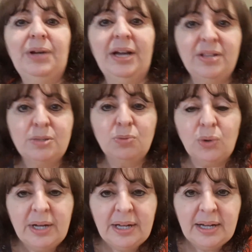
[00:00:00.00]
go. There's
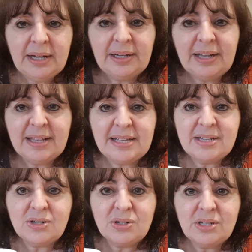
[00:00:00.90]
more. Now that's
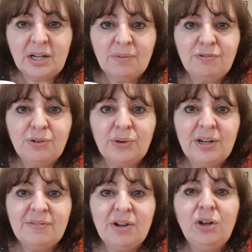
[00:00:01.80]
interesting. I'm
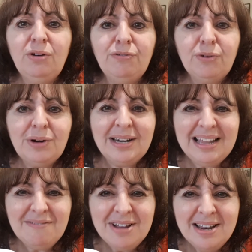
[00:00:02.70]
4'11". Oh, you're
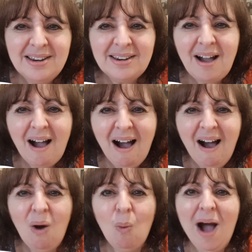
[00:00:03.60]
4'11".
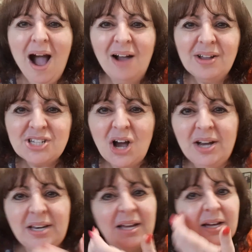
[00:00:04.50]
Oh, wow, you're
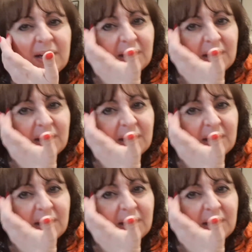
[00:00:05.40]
tiny.